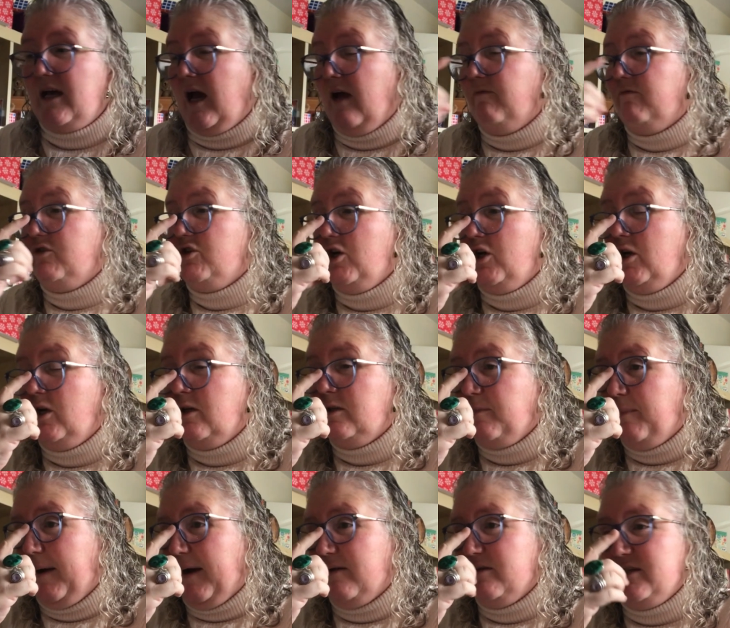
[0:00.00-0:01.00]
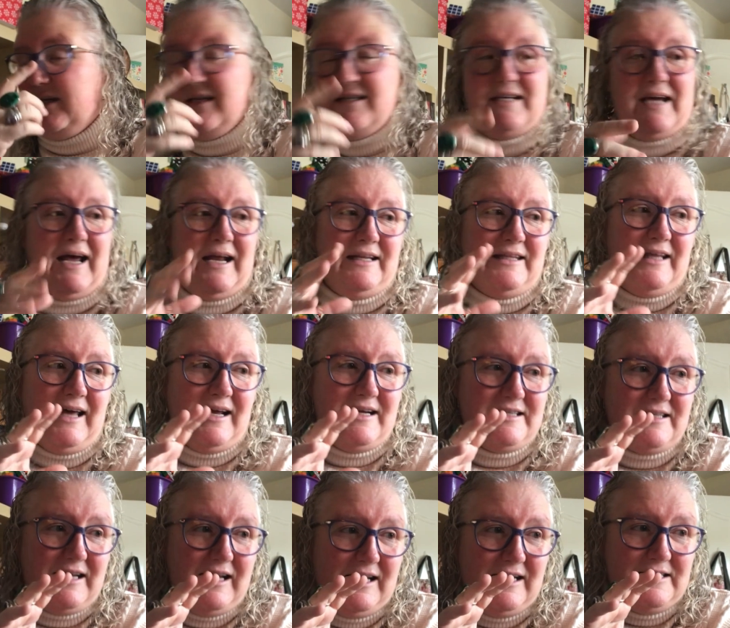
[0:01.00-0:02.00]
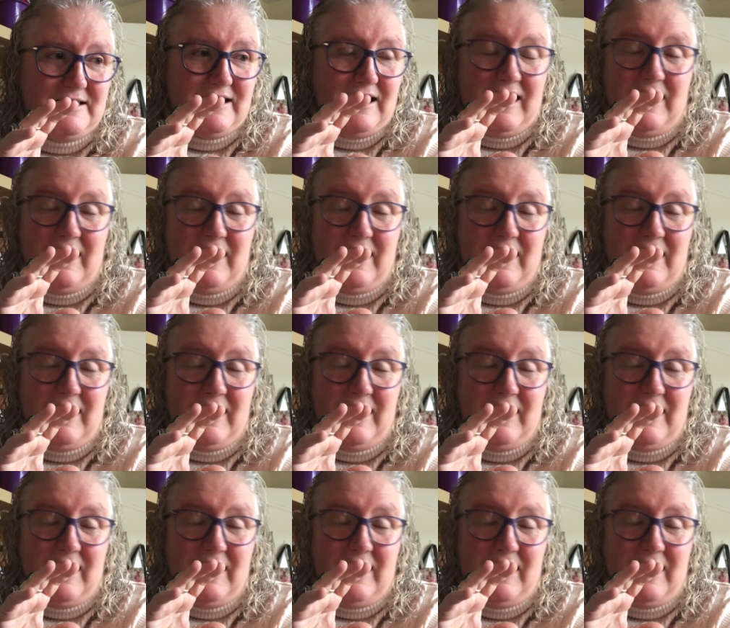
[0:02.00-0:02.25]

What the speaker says: I've journaled about it, and that is,